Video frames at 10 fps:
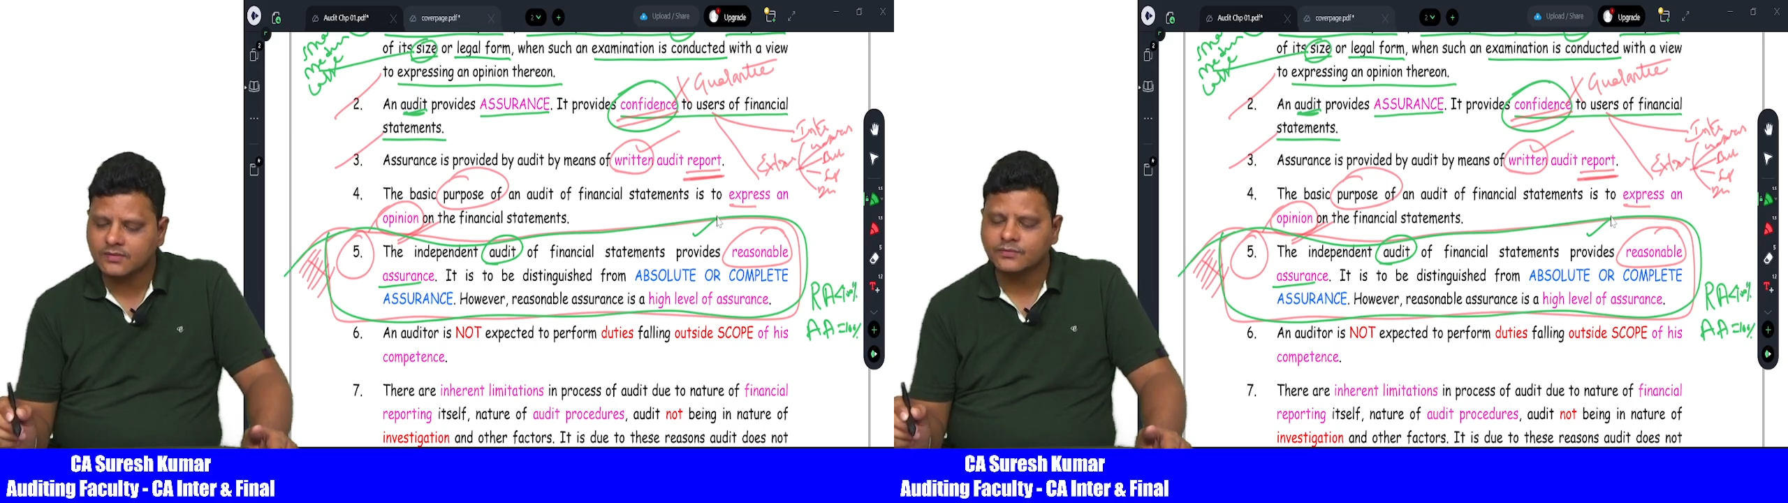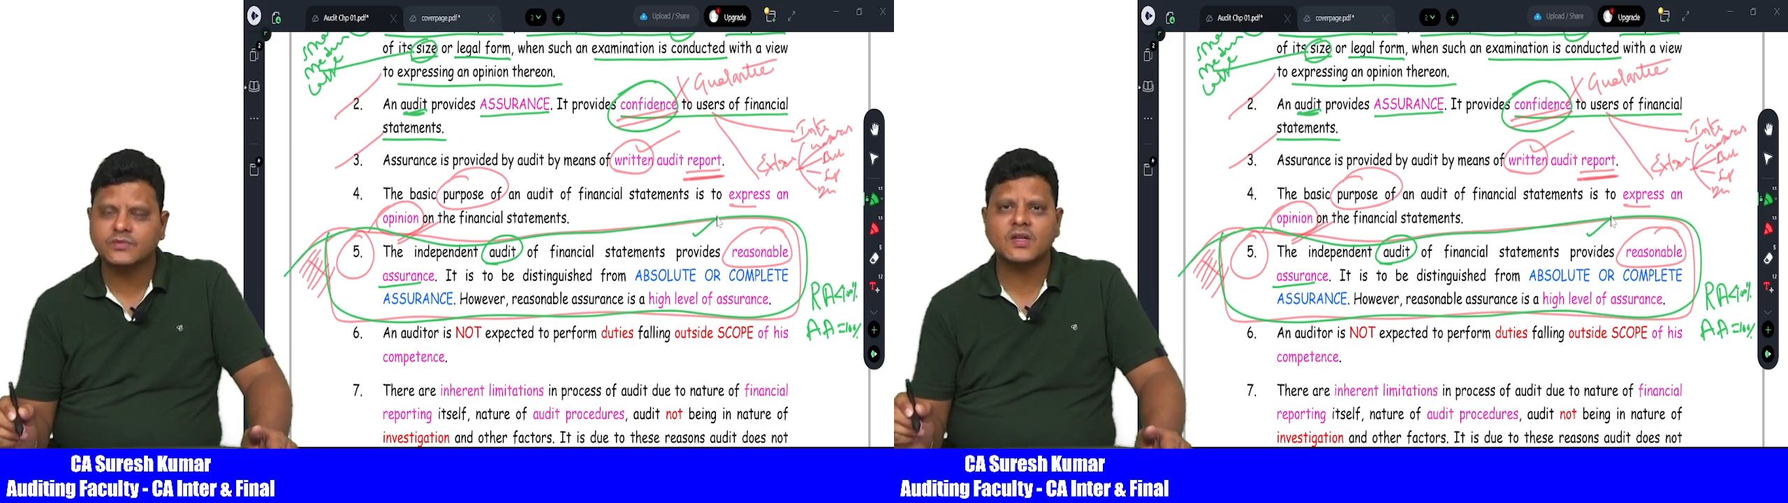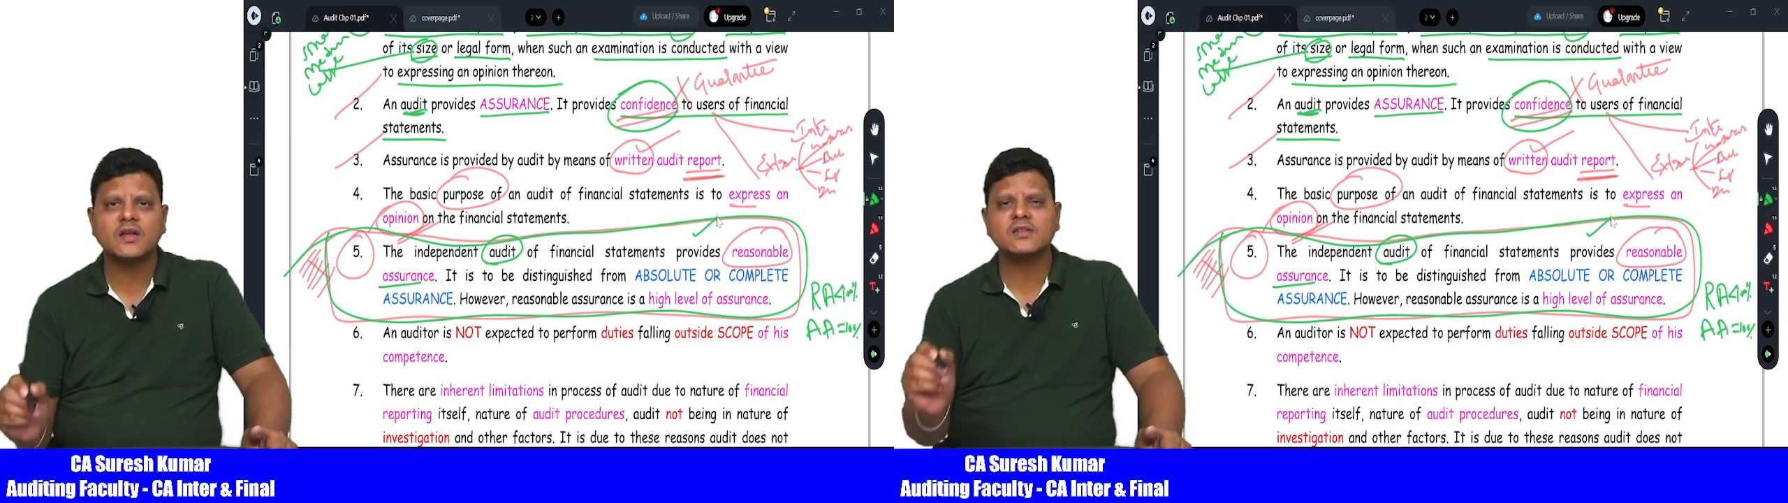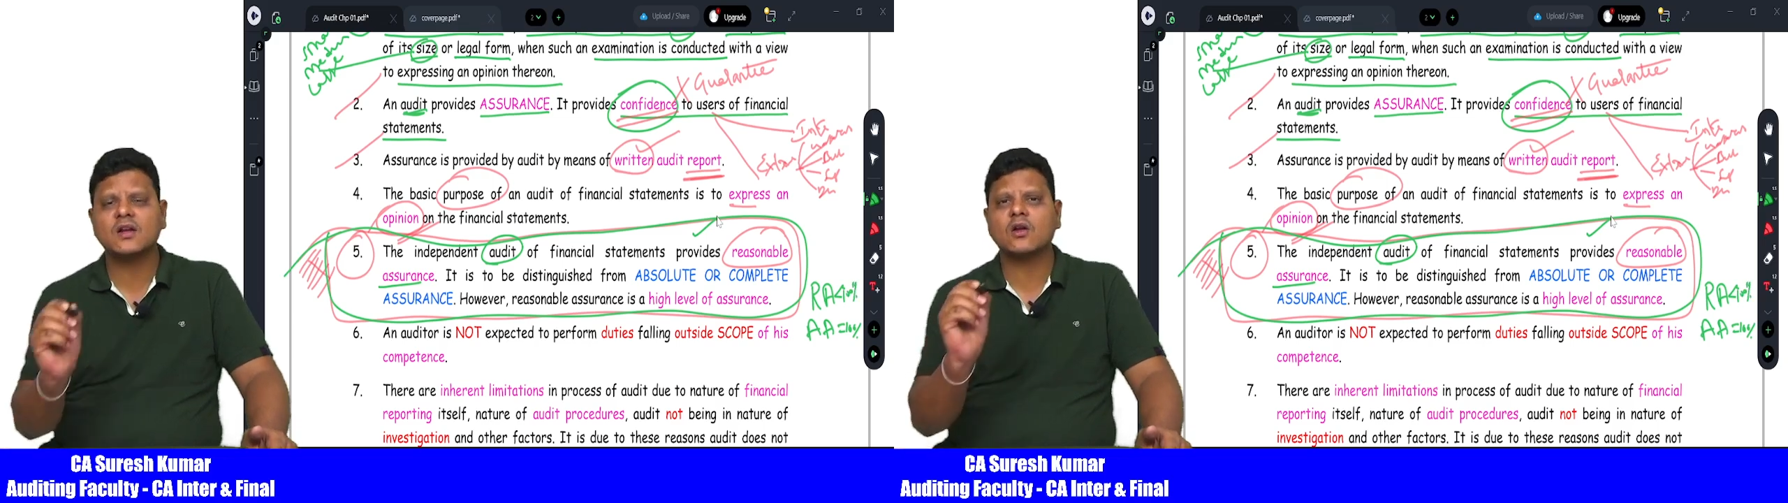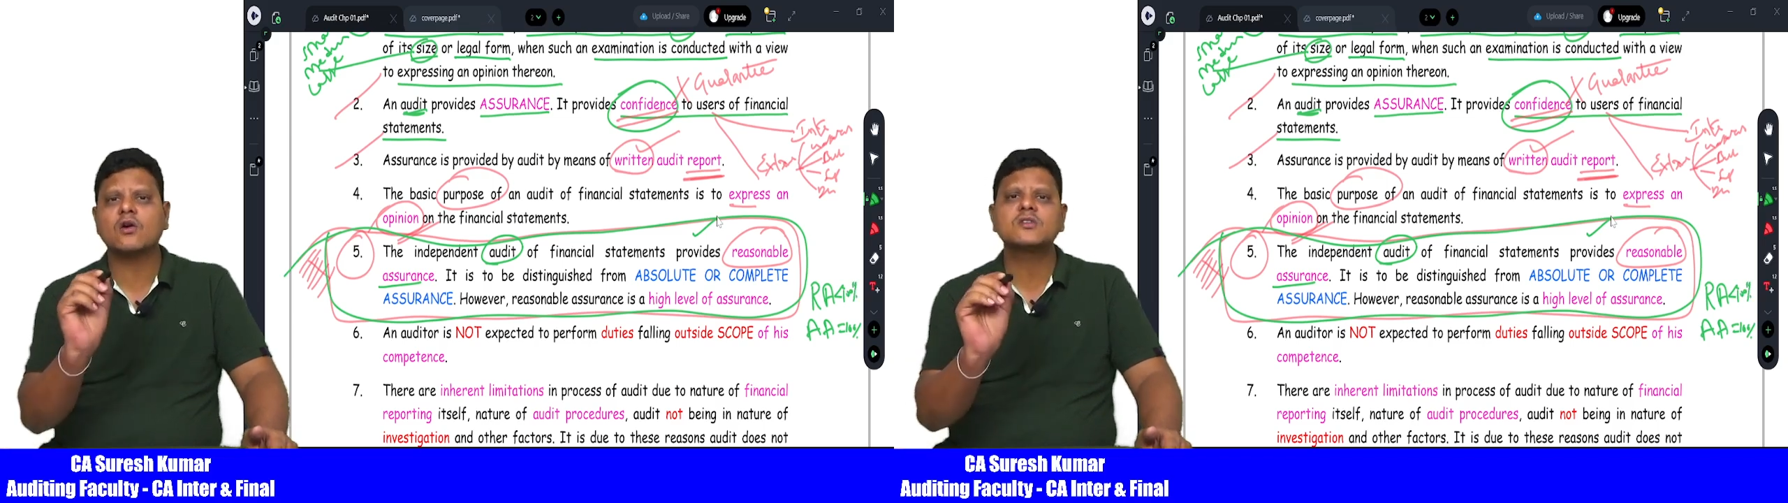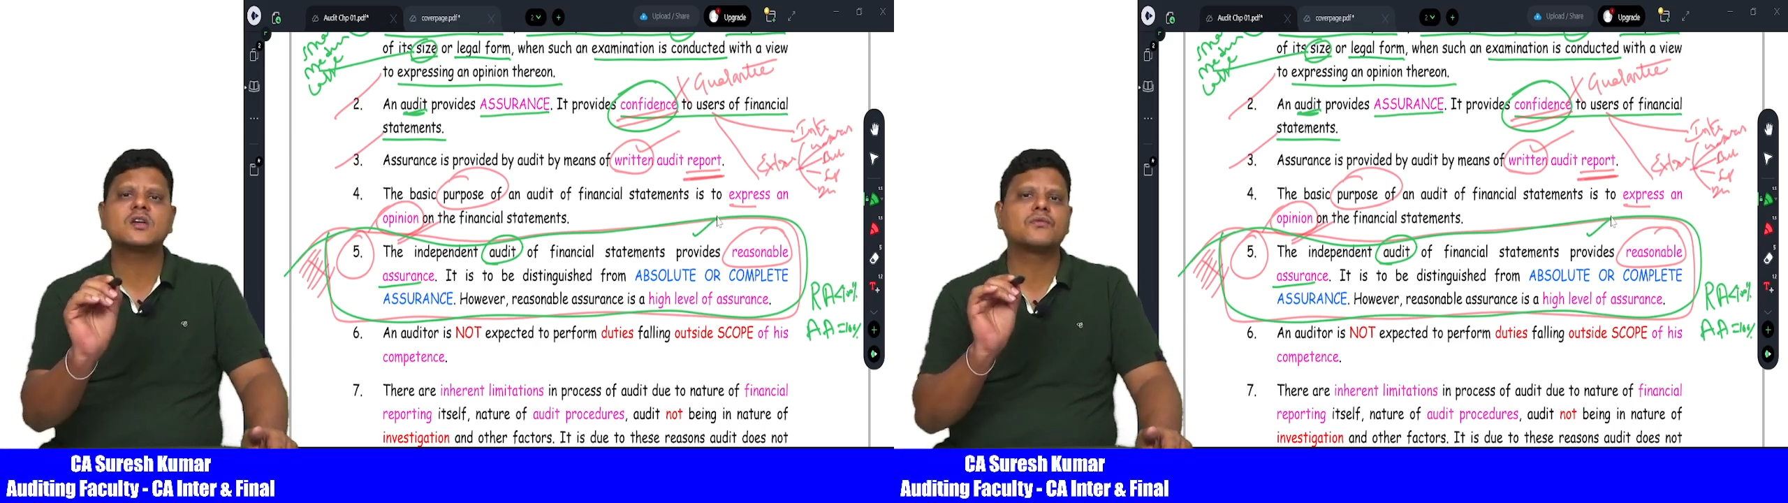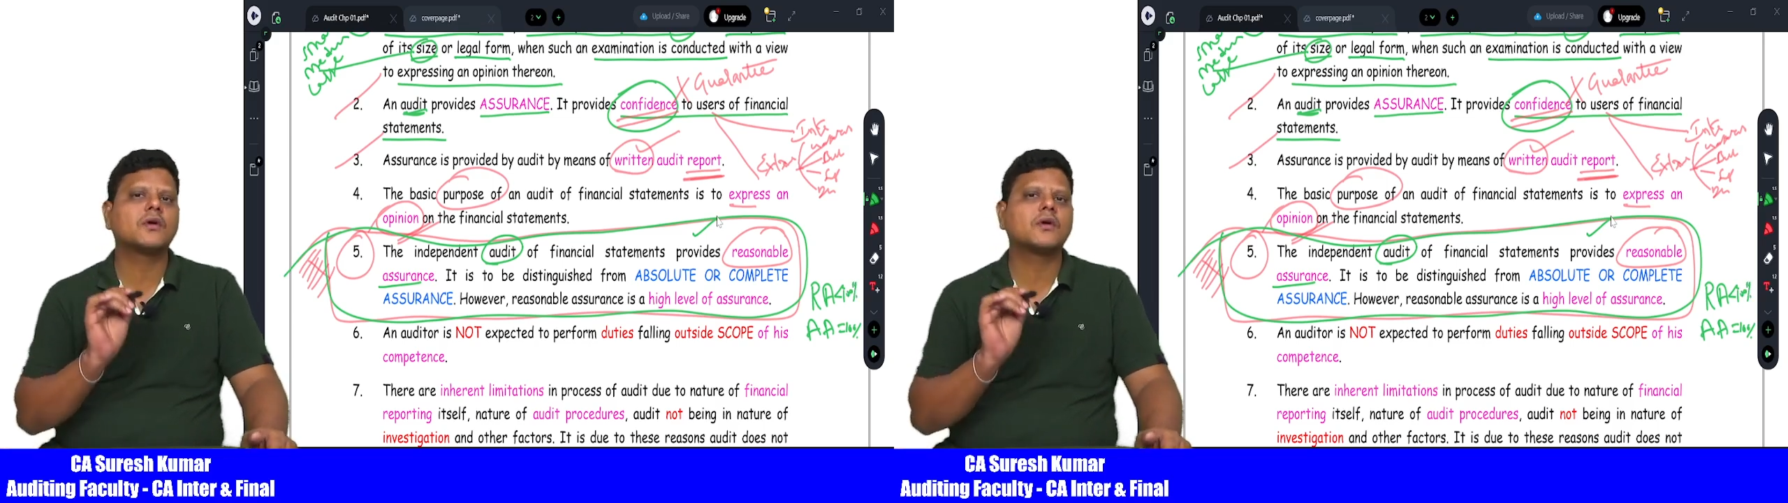There is a logic for